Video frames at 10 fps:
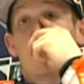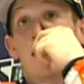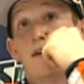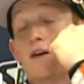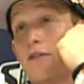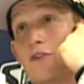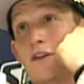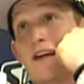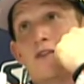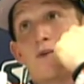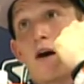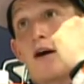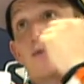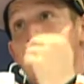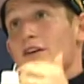Yeah, definitely. That's why
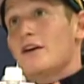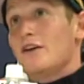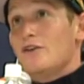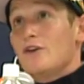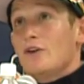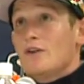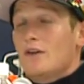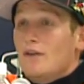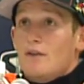I was saying, you know, you,